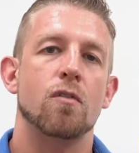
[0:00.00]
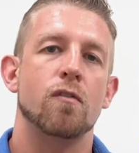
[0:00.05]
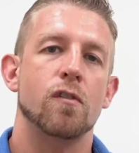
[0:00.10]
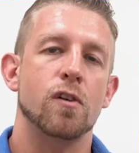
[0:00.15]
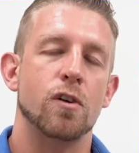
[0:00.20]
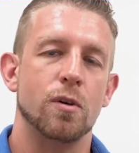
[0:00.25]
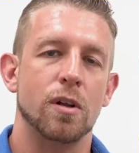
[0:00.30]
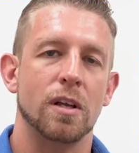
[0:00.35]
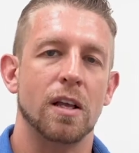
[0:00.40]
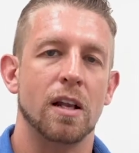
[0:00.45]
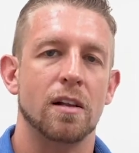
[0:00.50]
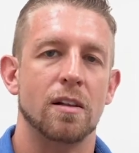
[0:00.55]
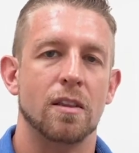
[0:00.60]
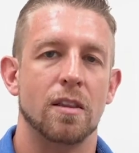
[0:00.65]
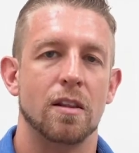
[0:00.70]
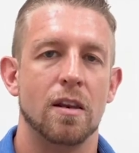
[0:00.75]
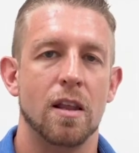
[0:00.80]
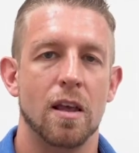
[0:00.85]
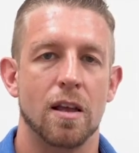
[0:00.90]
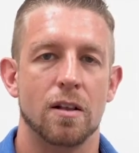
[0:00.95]
for you to get into
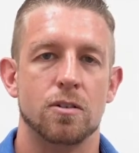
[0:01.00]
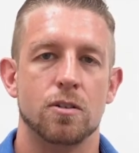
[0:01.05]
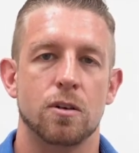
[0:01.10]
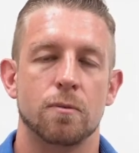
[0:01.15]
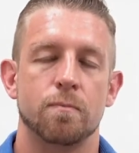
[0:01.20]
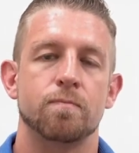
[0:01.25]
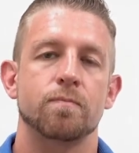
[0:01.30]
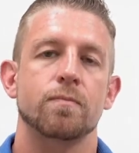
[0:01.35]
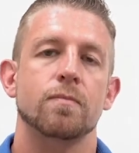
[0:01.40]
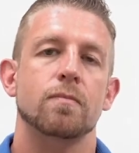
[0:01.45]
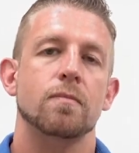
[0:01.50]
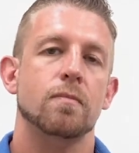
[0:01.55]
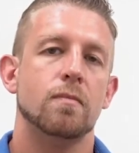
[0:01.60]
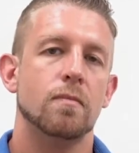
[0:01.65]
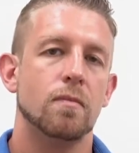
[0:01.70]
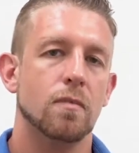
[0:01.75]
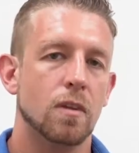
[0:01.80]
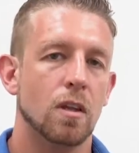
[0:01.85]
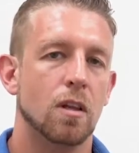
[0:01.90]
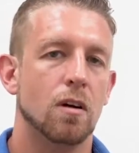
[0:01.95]
the niche.
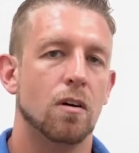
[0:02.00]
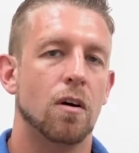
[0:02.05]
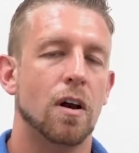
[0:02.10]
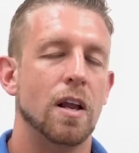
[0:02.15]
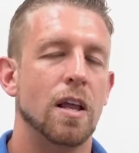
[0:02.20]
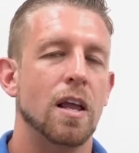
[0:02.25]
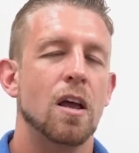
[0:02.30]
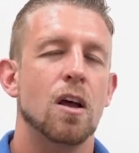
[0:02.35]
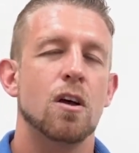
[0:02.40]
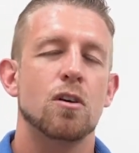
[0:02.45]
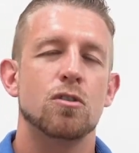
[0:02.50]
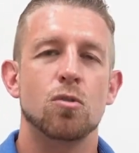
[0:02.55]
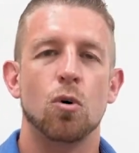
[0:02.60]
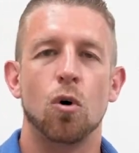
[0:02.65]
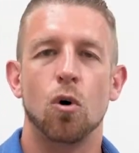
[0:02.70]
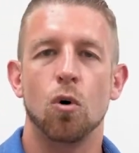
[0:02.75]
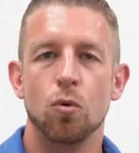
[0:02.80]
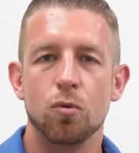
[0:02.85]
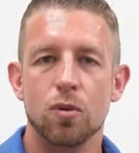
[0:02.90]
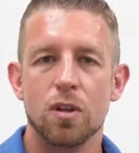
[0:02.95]
All right, so
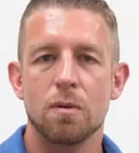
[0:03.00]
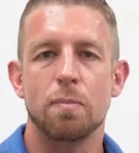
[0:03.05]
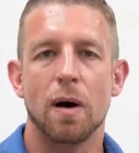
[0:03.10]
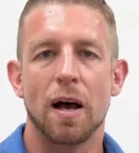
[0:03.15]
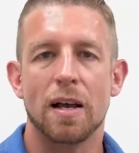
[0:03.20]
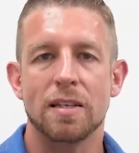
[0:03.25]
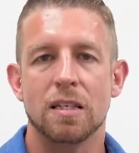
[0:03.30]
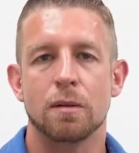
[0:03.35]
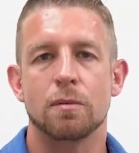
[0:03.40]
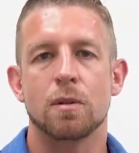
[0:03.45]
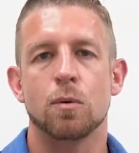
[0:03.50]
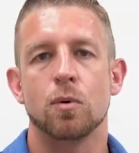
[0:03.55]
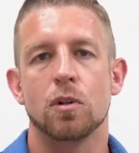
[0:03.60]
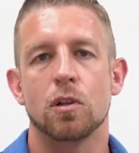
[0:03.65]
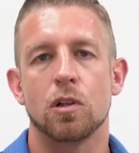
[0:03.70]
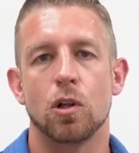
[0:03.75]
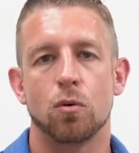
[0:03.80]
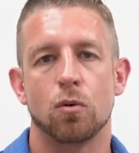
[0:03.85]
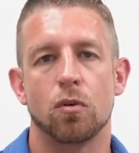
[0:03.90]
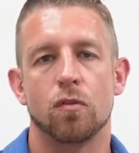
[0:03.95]
only buy something with
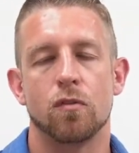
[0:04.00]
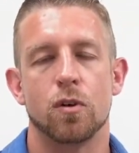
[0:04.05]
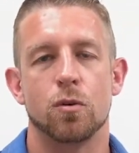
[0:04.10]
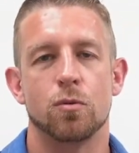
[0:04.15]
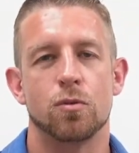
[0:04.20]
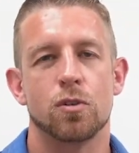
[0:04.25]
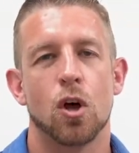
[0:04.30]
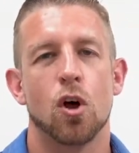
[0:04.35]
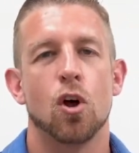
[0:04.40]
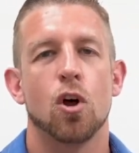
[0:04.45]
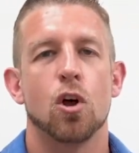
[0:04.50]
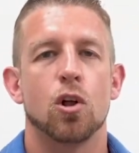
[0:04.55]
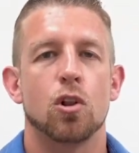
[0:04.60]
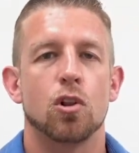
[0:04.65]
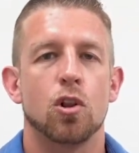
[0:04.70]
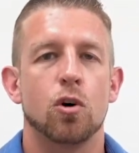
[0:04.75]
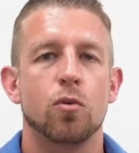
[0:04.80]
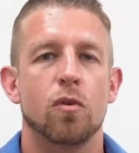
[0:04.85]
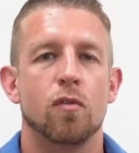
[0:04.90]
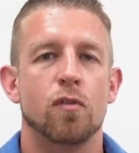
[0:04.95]
low reviews.
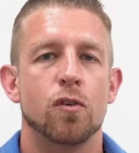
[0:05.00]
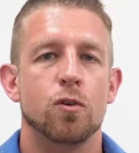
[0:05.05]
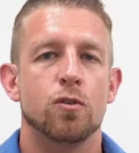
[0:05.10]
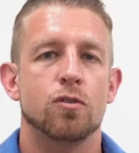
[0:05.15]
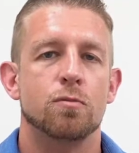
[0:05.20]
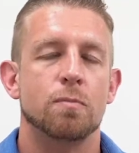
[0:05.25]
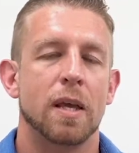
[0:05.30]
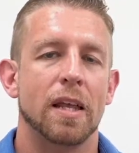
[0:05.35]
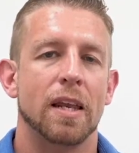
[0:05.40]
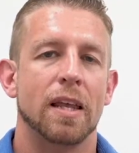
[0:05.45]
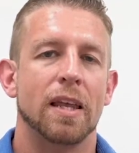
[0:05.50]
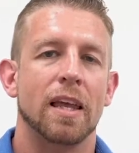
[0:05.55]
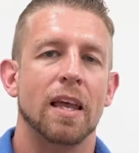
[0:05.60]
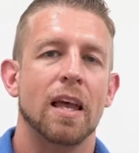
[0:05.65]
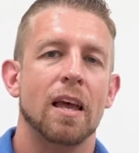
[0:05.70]
Low reviews meaning